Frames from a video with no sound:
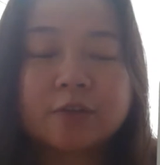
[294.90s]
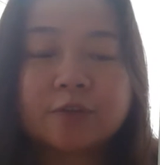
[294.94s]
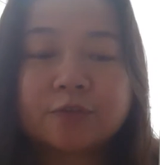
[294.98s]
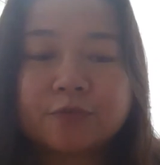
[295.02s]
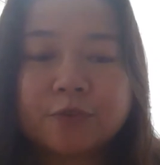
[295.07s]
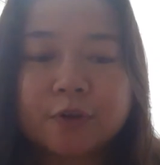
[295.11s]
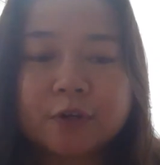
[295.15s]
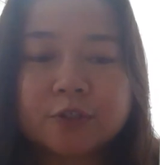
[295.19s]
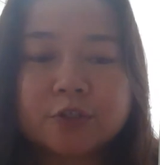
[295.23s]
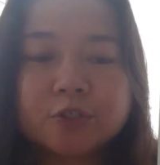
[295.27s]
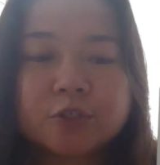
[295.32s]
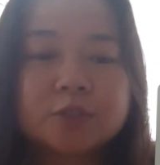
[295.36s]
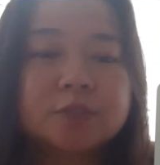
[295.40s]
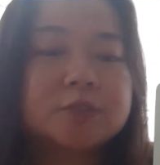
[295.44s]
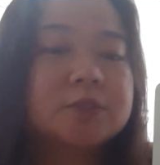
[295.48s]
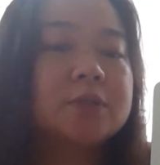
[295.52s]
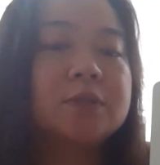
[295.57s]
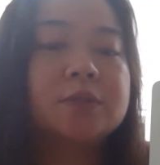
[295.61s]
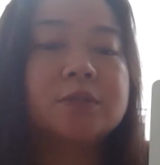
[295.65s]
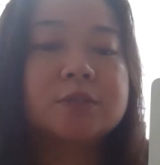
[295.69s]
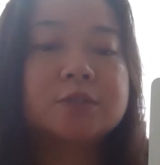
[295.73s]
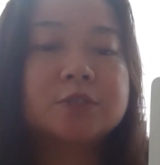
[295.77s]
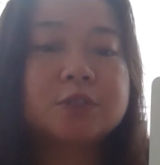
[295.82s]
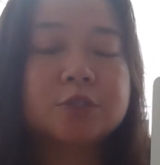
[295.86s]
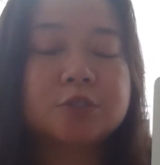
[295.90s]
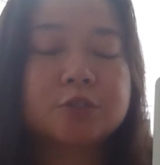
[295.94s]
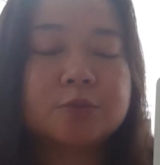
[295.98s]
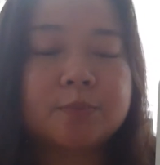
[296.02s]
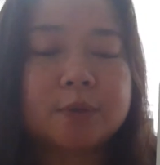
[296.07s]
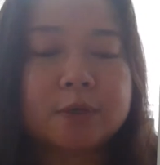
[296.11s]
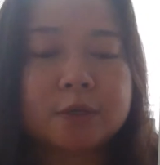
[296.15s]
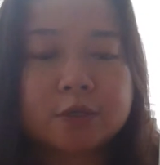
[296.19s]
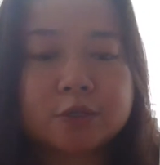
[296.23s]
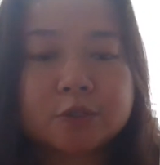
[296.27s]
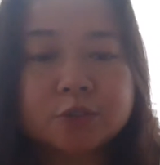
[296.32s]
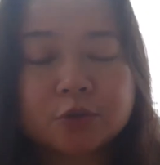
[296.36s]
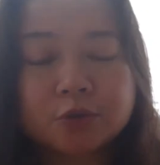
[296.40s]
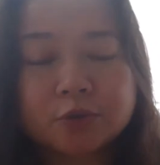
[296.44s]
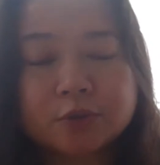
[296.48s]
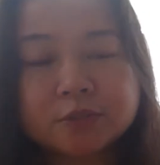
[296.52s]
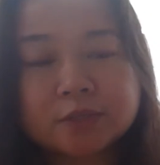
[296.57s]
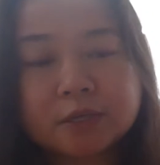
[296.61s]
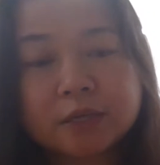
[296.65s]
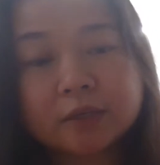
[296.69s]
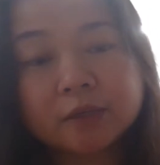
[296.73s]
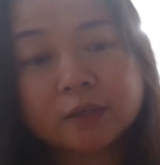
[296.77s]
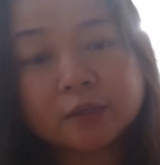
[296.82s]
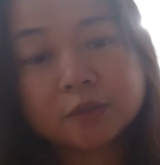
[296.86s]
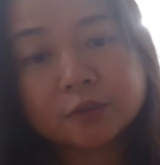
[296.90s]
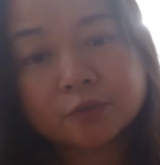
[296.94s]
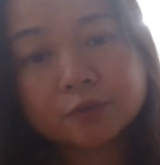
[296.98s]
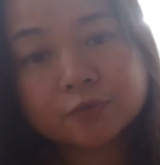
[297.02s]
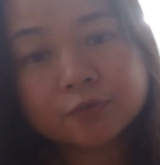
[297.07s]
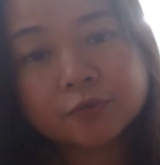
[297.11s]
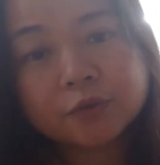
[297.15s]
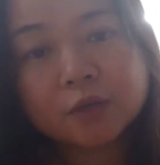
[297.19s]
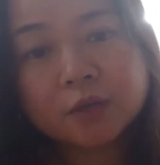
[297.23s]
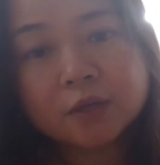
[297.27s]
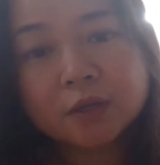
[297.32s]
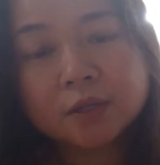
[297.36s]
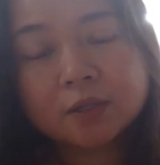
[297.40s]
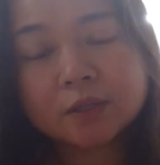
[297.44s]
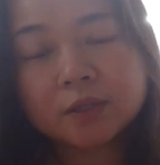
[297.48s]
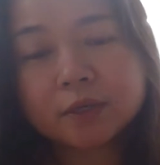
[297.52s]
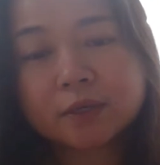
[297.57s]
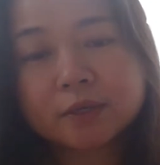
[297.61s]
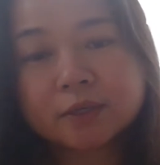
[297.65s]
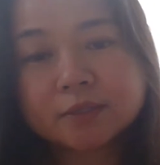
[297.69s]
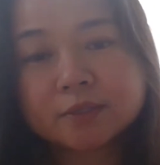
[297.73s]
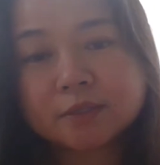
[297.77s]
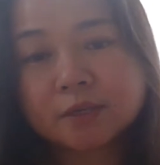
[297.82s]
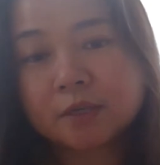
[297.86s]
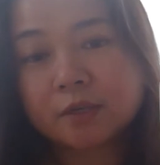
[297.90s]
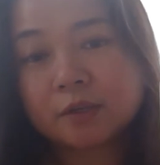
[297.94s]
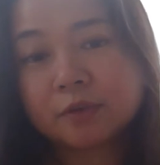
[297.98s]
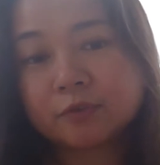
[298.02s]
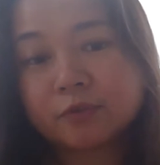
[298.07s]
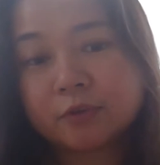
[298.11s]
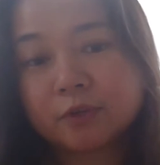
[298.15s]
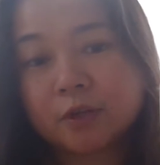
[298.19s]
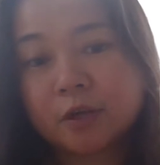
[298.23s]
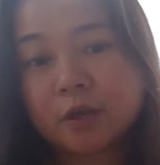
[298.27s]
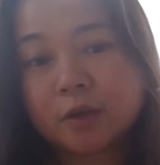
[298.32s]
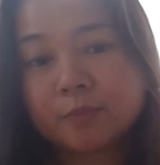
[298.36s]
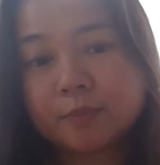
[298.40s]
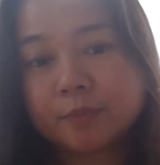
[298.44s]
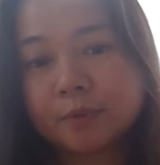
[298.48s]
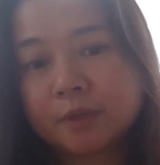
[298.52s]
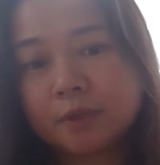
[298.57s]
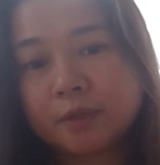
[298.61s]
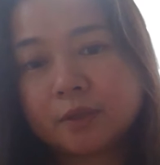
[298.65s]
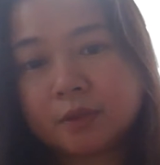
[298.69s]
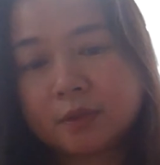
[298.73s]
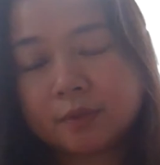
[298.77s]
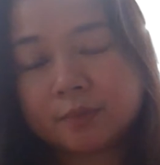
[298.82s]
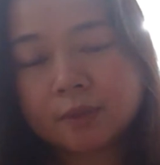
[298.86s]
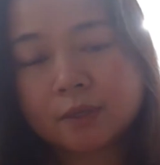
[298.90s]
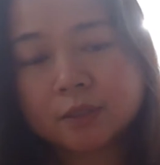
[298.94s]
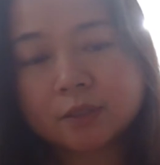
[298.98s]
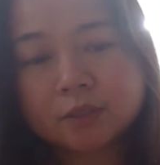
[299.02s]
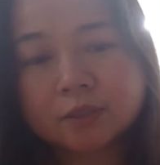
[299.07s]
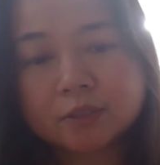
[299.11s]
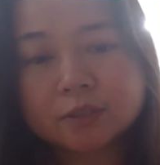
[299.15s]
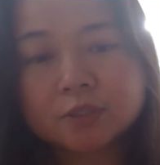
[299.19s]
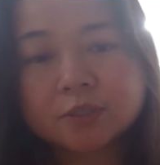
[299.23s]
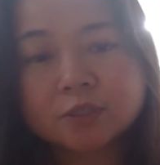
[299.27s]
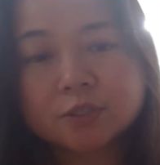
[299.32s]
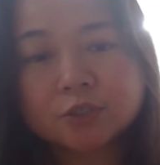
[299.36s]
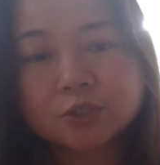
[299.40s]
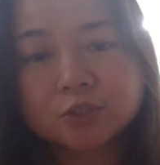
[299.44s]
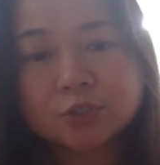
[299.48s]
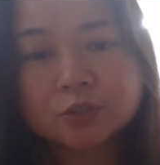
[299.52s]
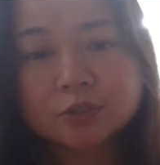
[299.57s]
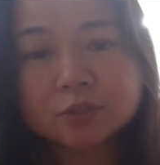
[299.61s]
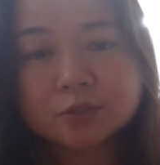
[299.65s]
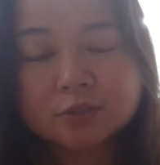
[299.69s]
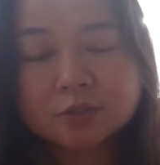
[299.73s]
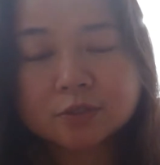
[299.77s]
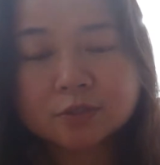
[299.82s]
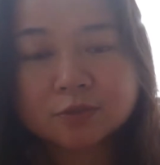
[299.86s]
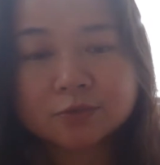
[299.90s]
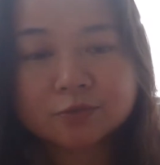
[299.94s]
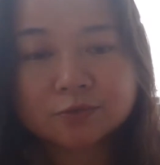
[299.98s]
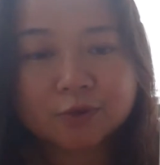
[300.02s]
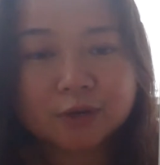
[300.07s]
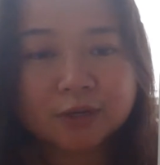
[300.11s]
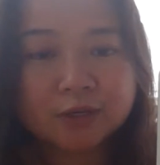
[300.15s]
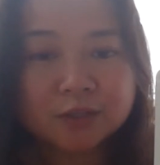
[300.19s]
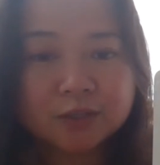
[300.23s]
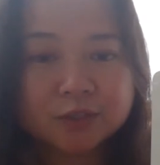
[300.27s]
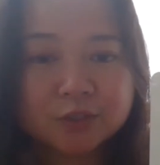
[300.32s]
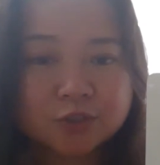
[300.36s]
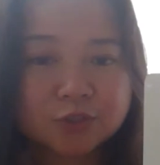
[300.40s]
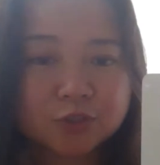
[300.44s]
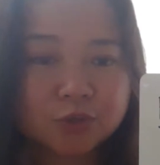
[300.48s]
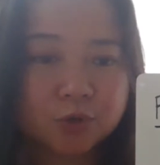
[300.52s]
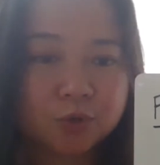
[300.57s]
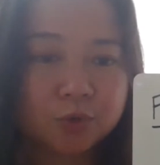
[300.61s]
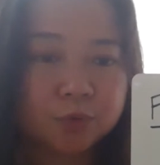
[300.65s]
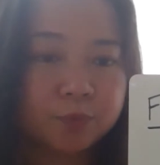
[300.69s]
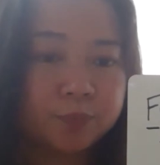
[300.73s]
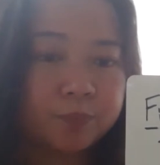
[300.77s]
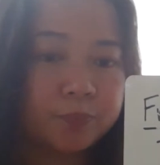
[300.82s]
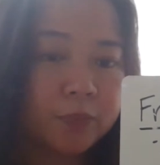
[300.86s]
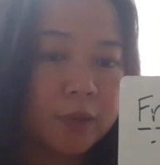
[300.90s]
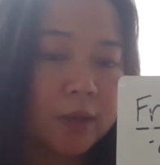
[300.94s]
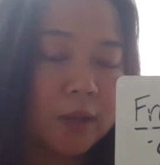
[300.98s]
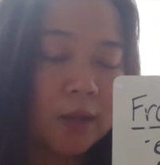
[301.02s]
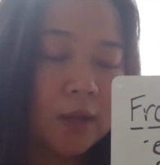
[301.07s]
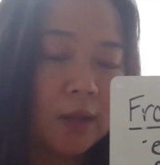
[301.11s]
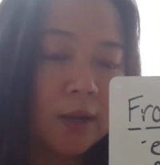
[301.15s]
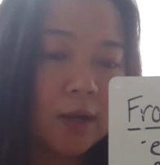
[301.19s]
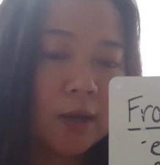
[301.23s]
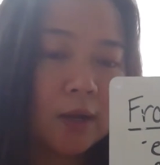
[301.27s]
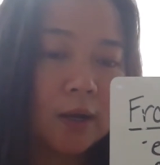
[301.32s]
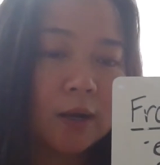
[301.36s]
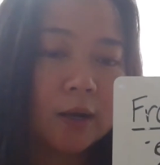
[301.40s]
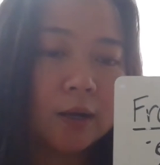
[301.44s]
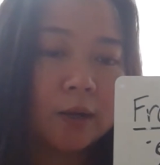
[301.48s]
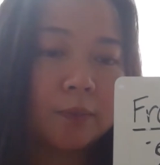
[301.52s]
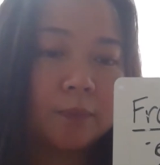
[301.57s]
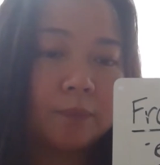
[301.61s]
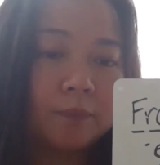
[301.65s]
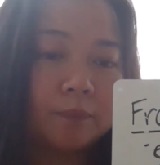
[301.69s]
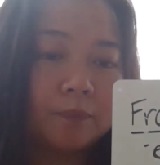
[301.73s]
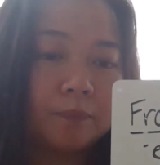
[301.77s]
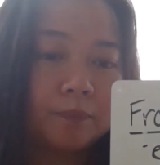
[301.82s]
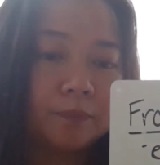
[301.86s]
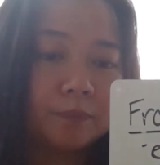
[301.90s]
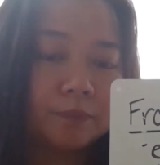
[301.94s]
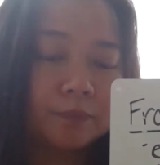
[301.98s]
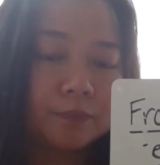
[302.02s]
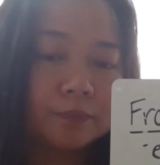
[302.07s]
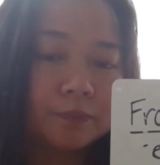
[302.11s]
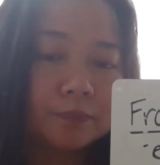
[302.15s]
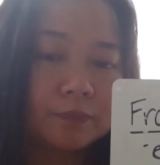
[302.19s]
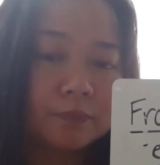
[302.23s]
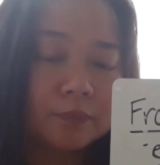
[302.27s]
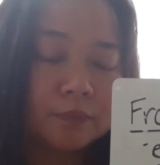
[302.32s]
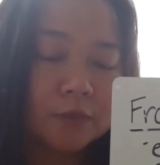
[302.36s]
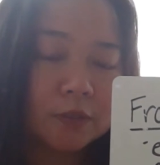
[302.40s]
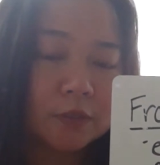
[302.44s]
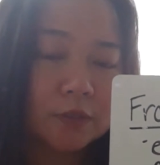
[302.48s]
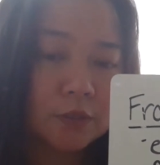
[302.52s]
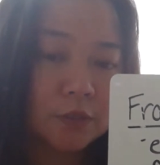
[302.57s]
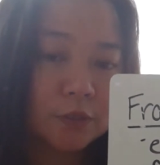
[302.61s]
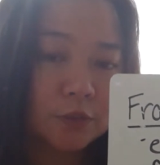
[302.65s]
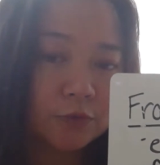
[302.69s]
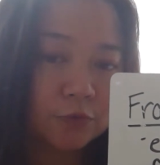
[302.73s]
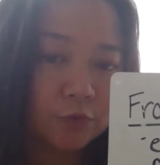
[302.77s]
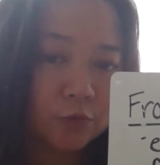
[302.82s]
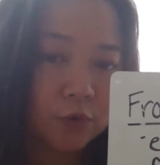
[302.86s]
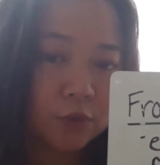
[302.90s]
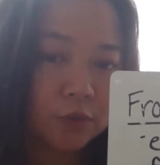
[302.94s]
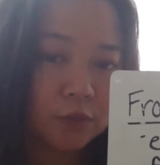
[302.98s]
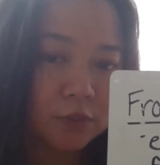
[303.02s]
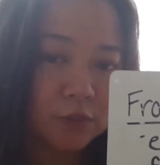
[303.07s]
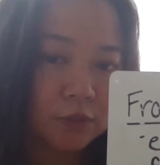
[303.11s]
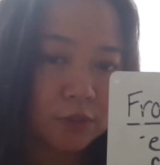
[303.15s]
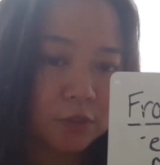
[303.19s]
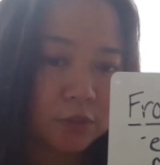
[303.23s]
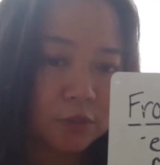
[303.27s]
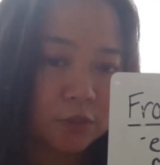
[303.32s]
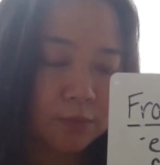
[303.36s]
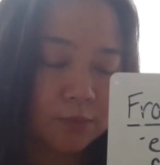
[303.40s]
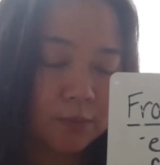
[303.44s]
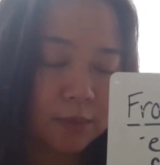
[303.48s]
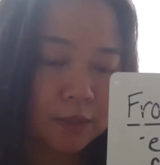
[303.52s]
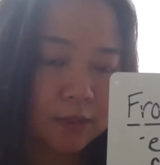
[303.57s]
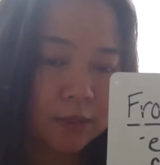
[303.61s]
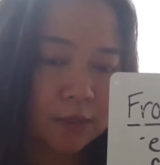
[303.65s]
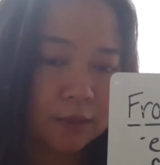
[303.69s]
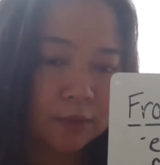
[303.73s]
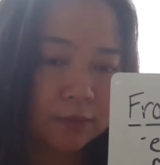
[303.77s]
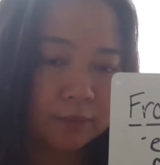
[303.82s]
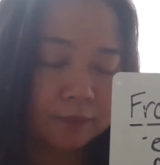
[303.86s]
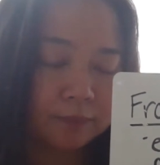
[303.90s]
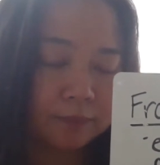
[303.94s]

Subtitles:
functions and decision making. So executive, like an executive in a company, they make the decisions, right? So This is for decision making.